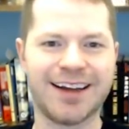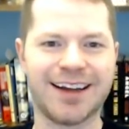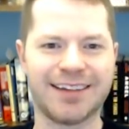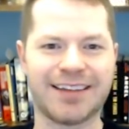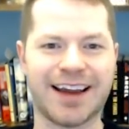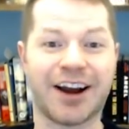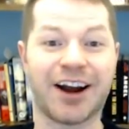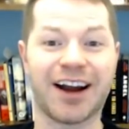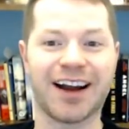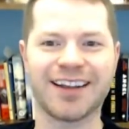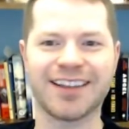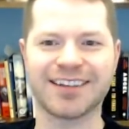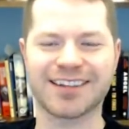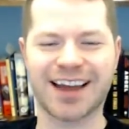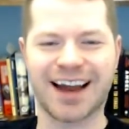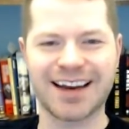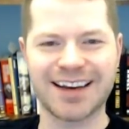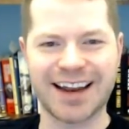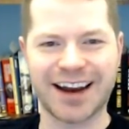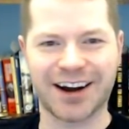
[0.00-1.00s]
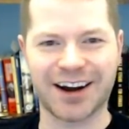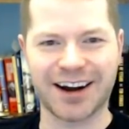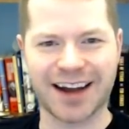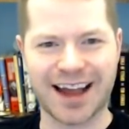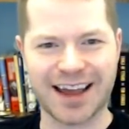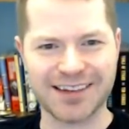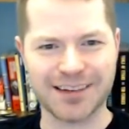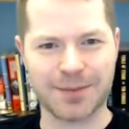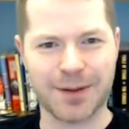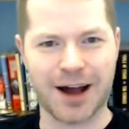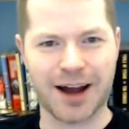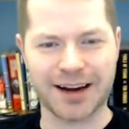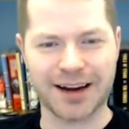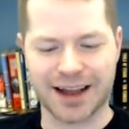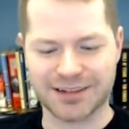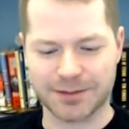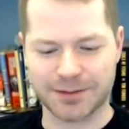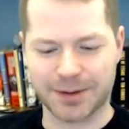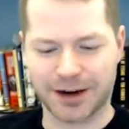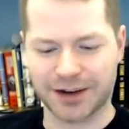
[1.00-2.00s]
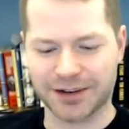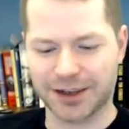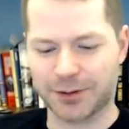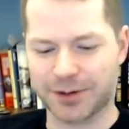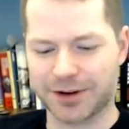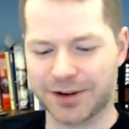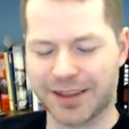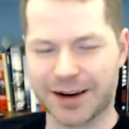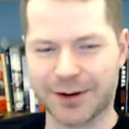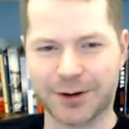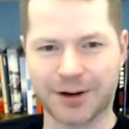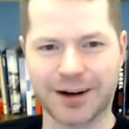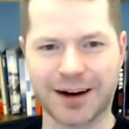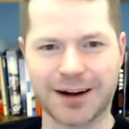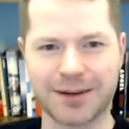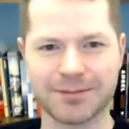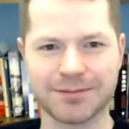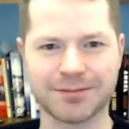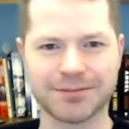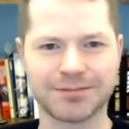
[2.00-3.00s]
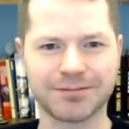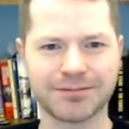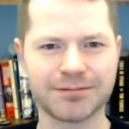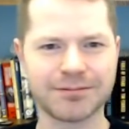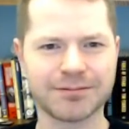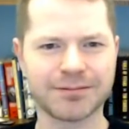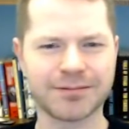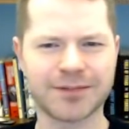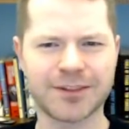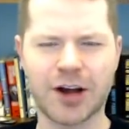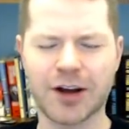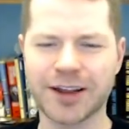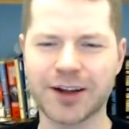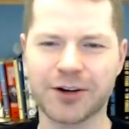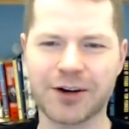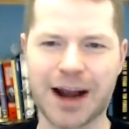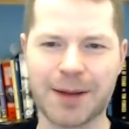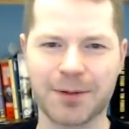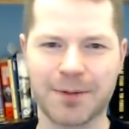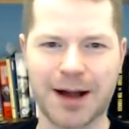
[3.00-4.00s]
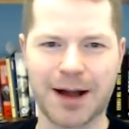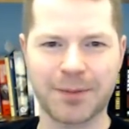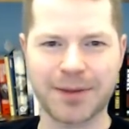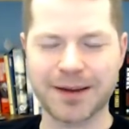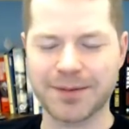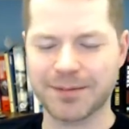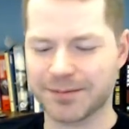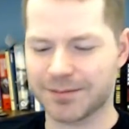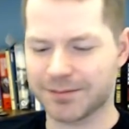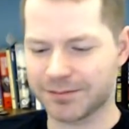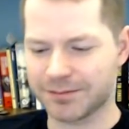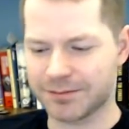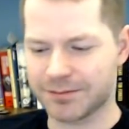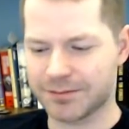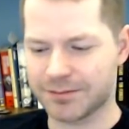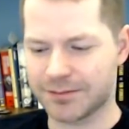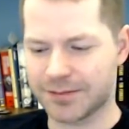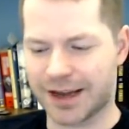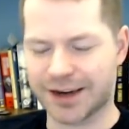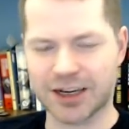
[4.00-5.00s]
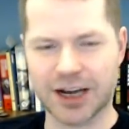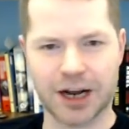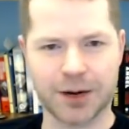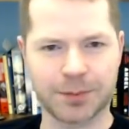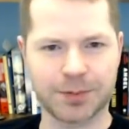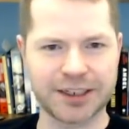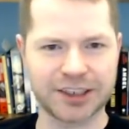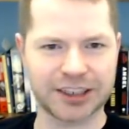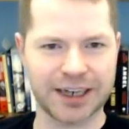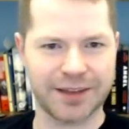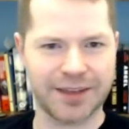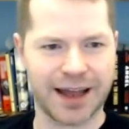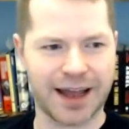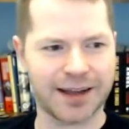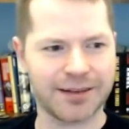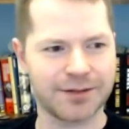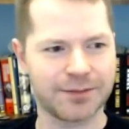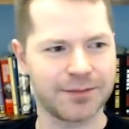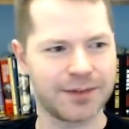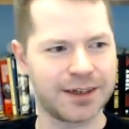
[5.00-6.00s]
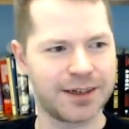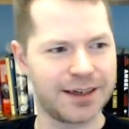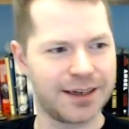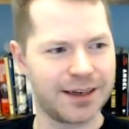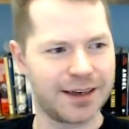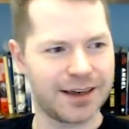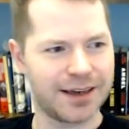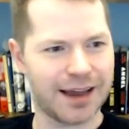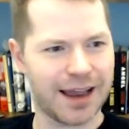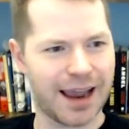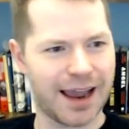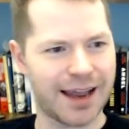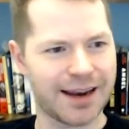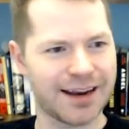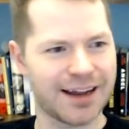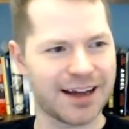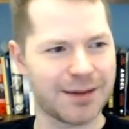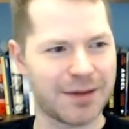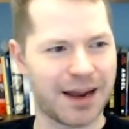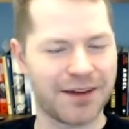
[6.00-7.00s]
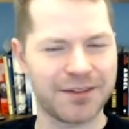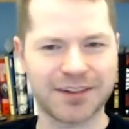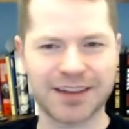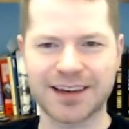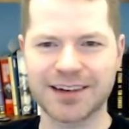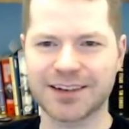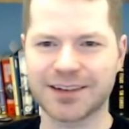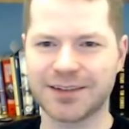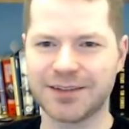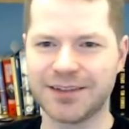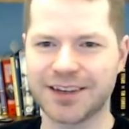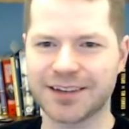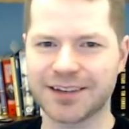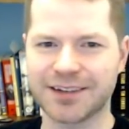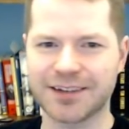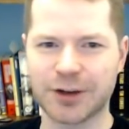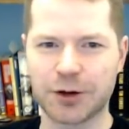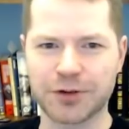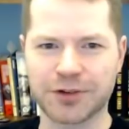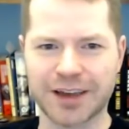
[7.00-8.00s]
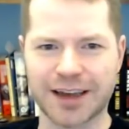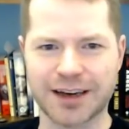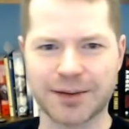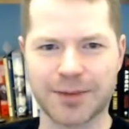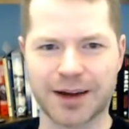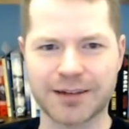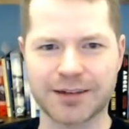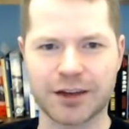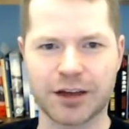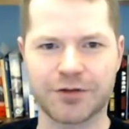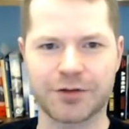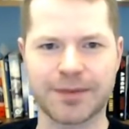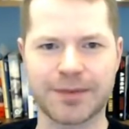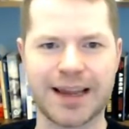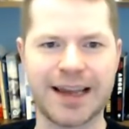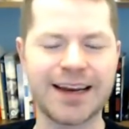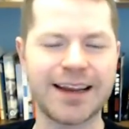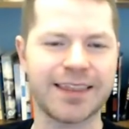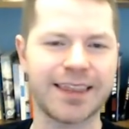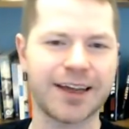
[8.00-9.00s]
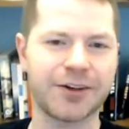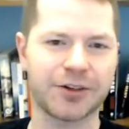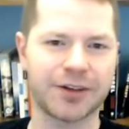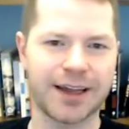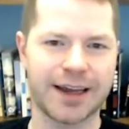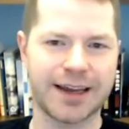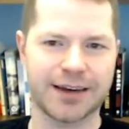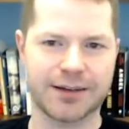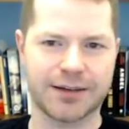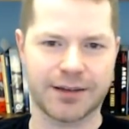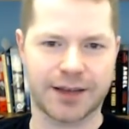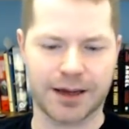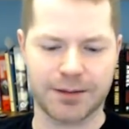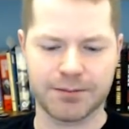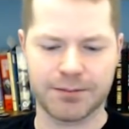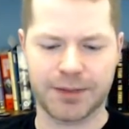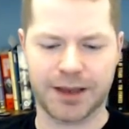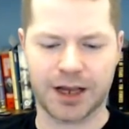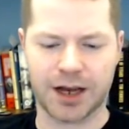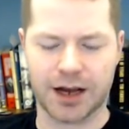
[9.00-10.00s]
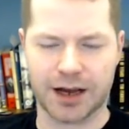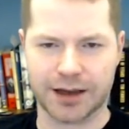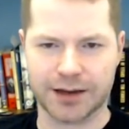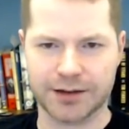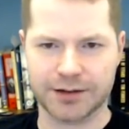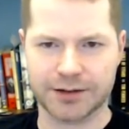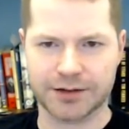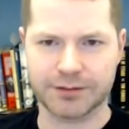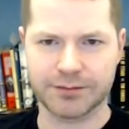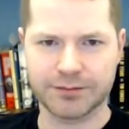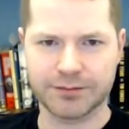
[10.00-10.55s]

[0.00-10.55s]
Dara. This guy Dara has a podcast apparently where they were um, talking crap about me. I do not appreciate that, and um, I've since disassociated myself from anything related to them because